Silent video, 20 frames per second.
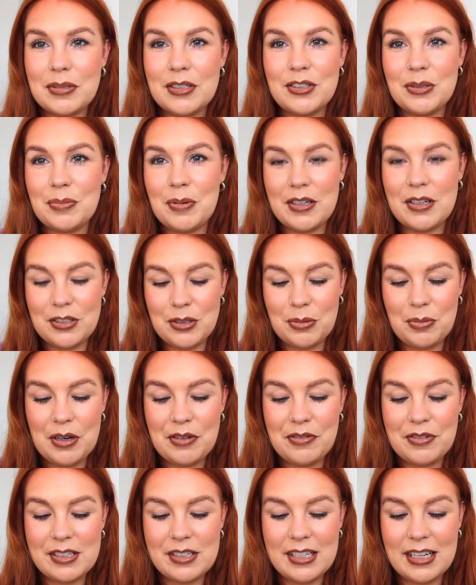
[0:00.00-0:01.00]
such a personal
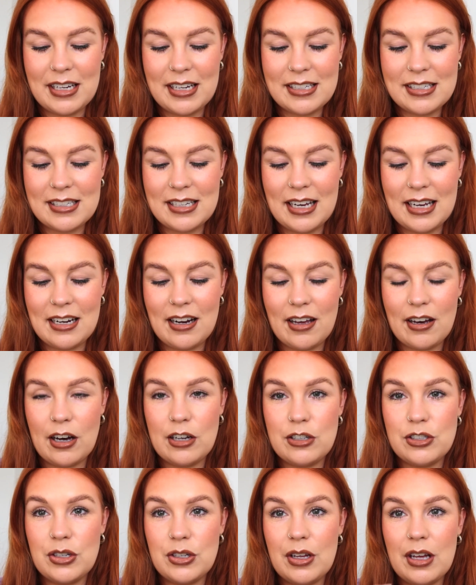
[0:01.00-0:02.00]
preference thing, isn't it?
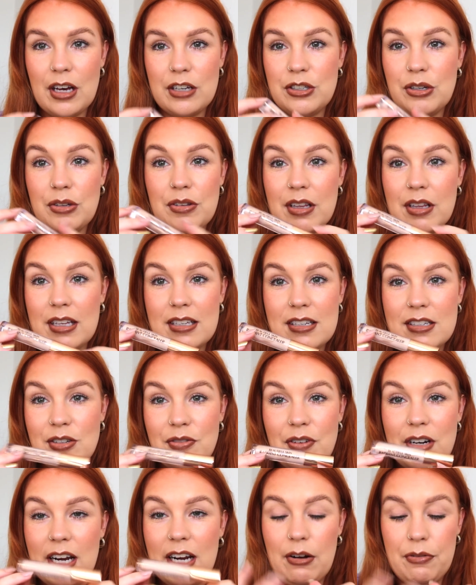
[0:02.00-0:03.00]
Like I do think this is a
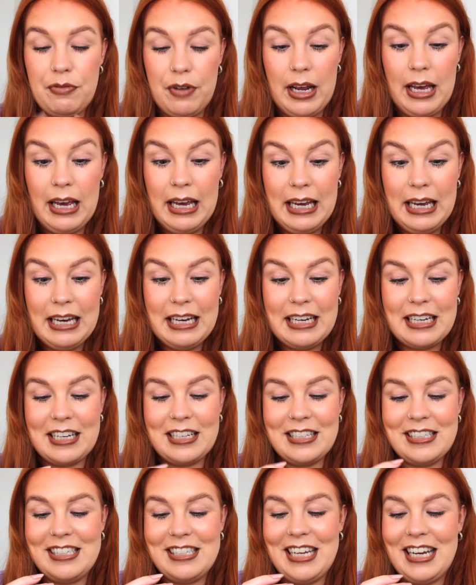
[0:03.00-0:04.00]
really lovely
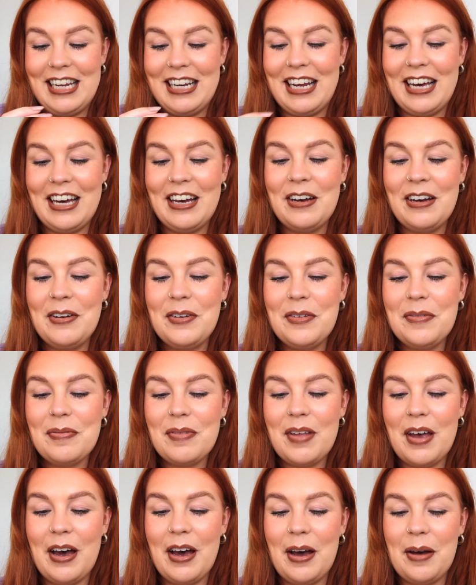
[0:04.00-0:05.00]
concealer,
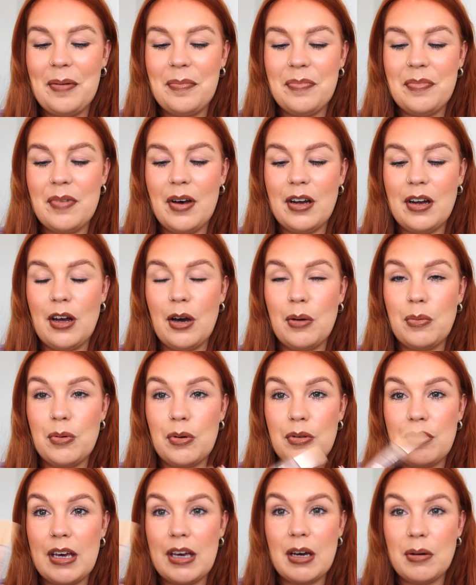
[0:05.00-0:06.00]
and I will
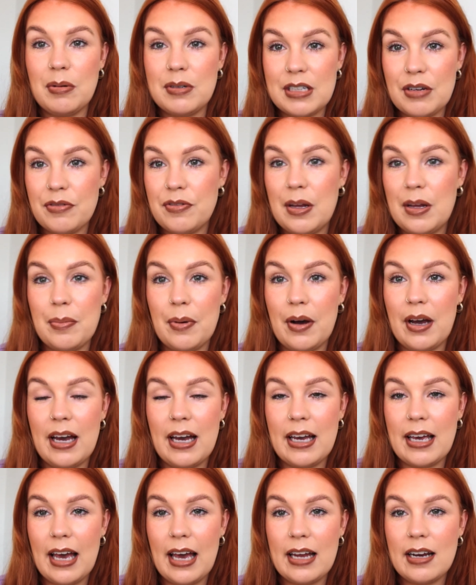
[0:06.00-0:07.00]
definitely buy it
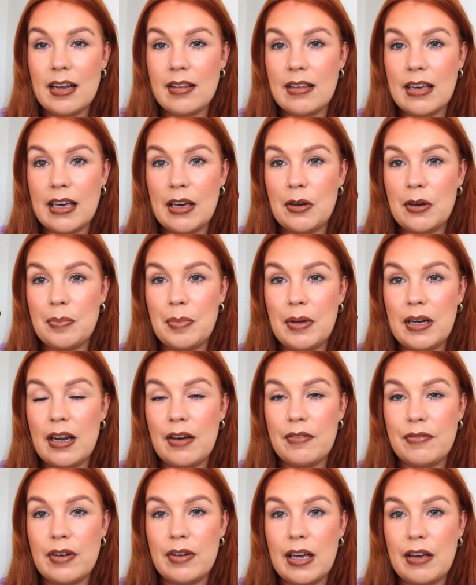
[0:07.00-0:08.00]
again. I think it would be
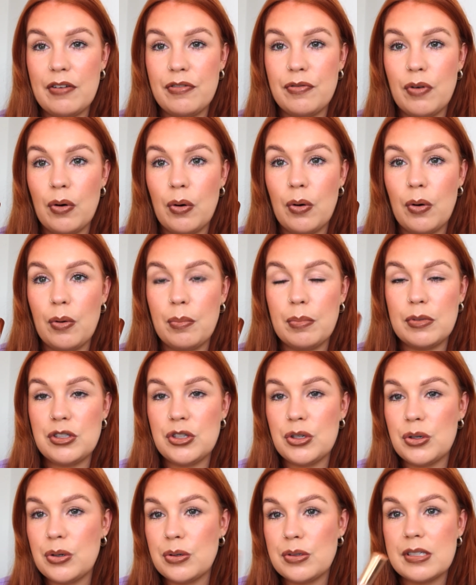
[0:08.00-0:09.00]
lovely for
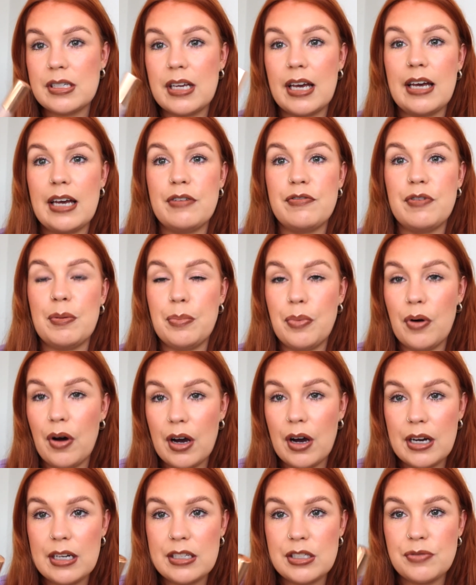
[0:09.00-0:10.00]
mature skin, for
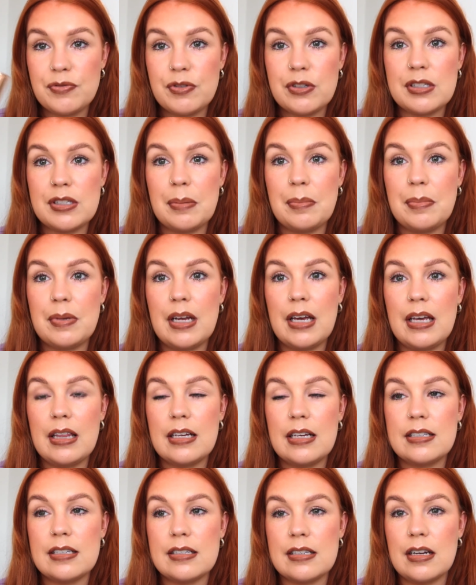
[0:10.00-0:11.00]
brides, if you're somebody
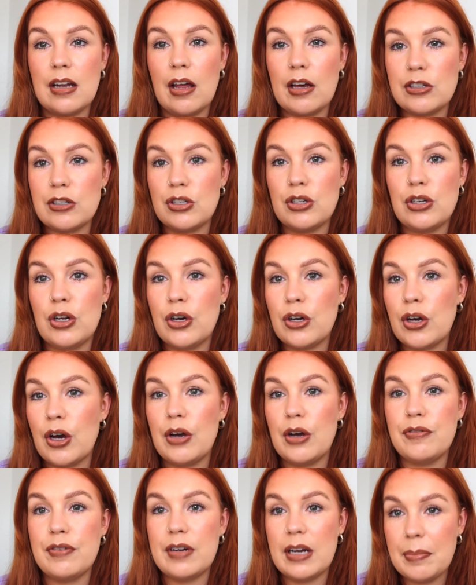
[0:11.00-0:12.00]
that doesn't like to look
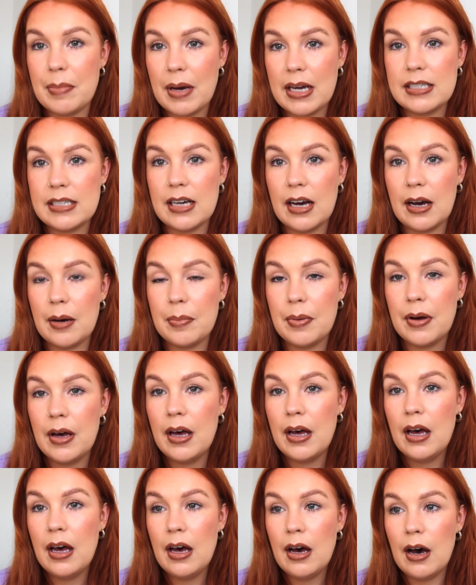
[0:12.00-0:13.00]
overly made up.
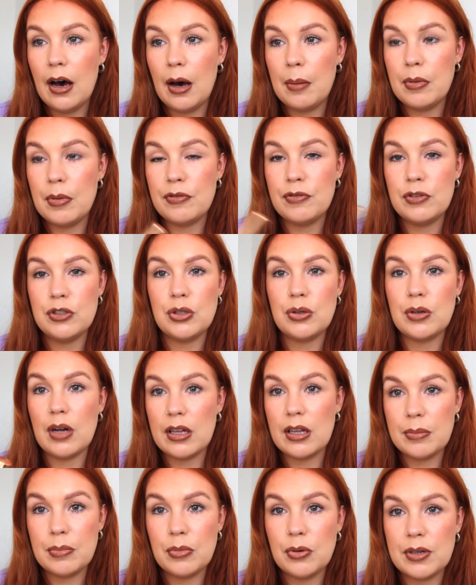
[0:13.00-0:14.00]
If you do like
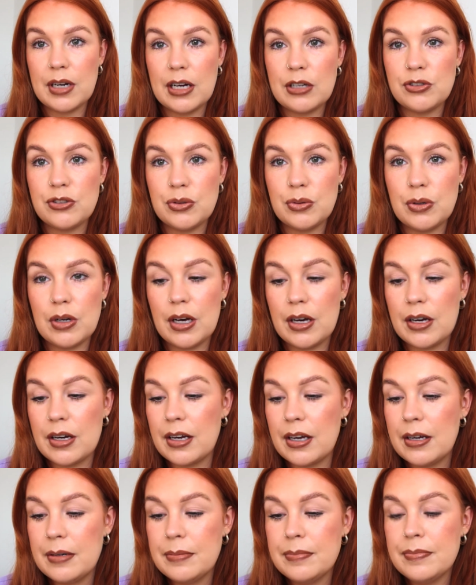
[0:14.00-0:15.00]
a more natural look,